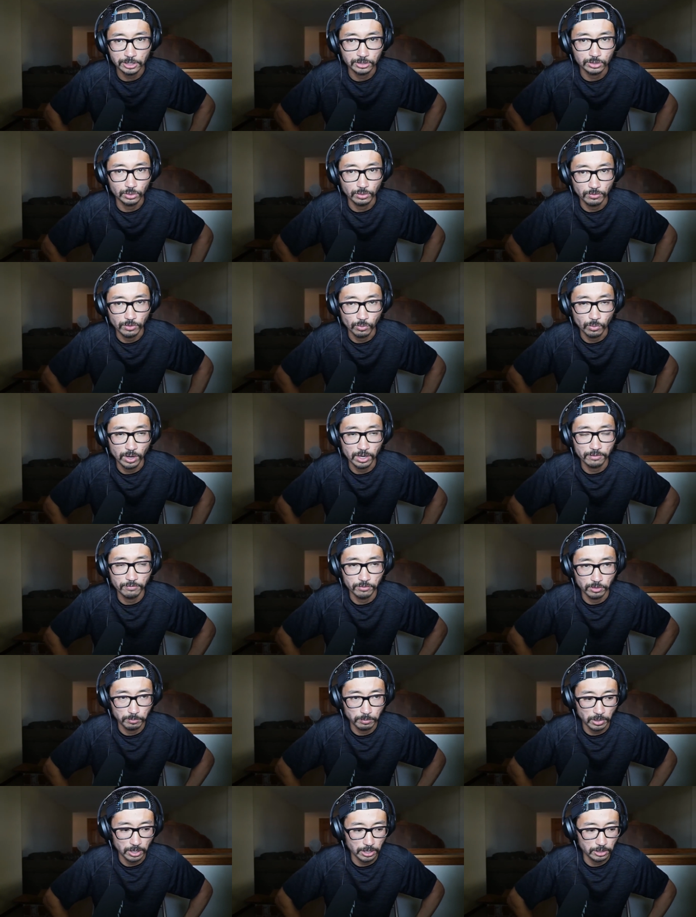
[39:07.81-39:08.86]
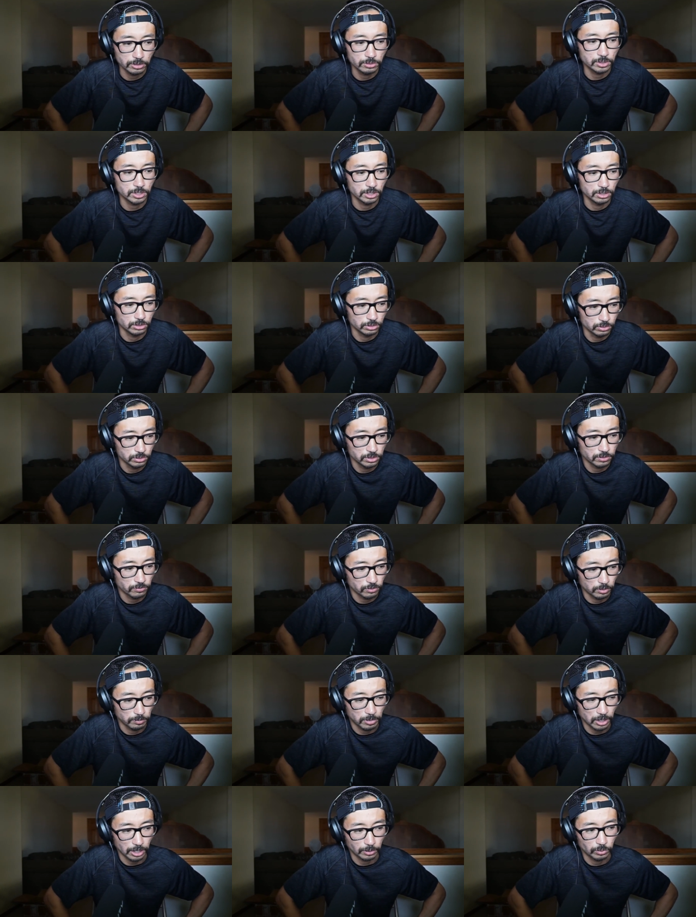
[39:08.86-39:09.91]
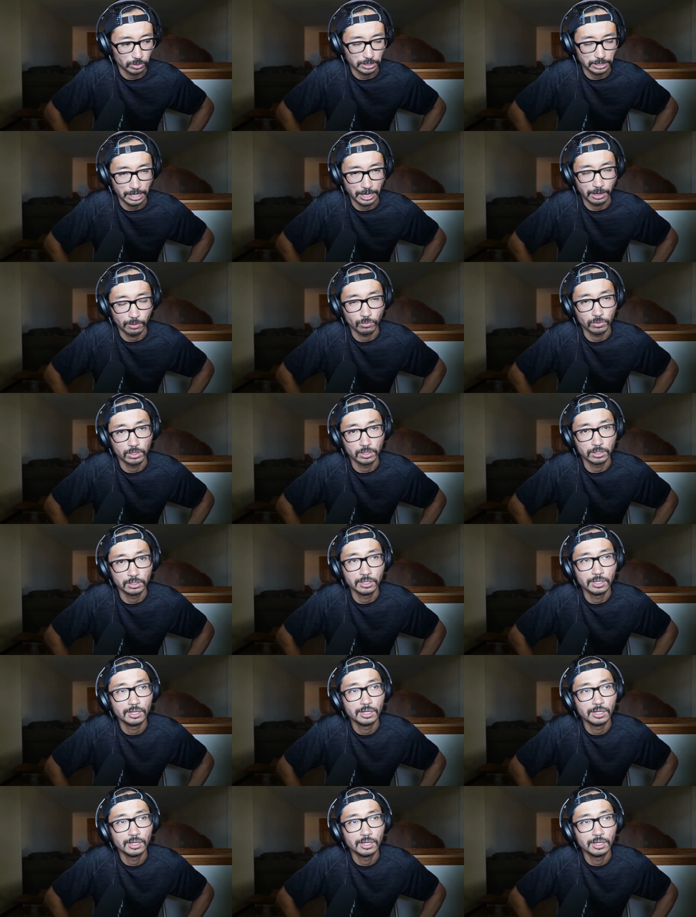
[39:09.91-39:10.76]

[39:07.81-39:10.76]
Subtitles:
So if you want a foot pod, you can use your foot pod with that one.